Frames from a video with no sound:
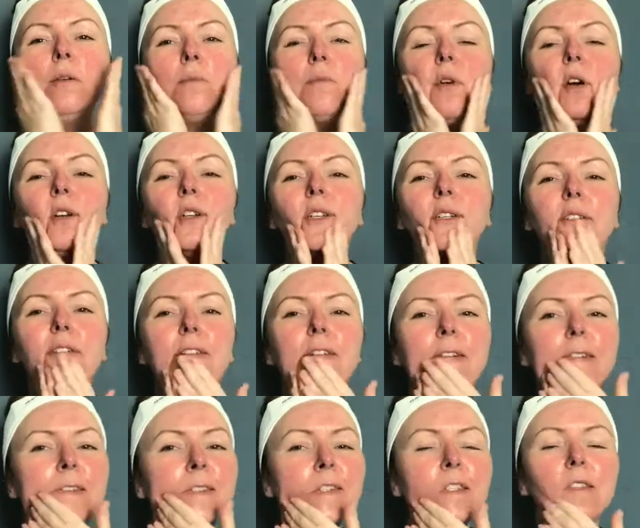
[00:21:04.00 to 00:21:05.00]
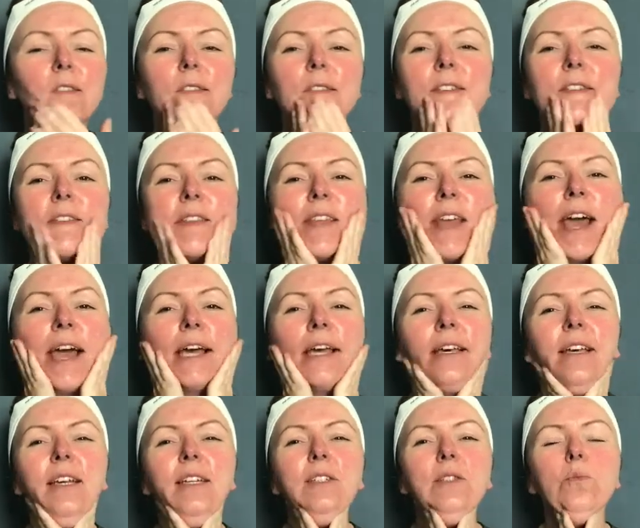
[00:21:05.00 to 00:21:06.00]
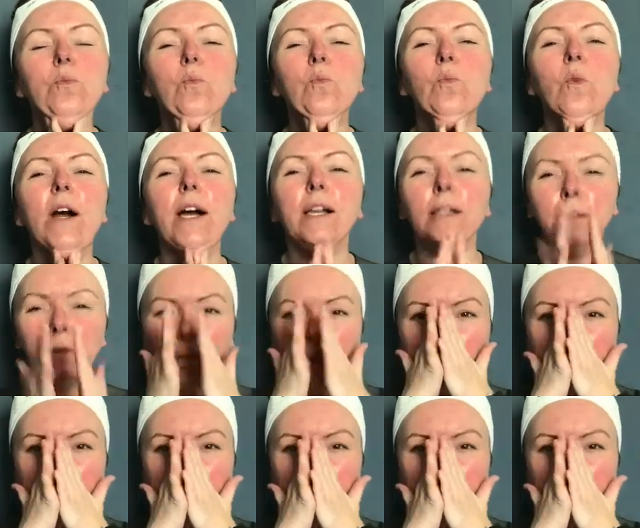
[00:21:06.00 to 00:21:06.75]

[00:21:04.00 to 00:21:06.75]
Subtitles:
products onto the neck as well.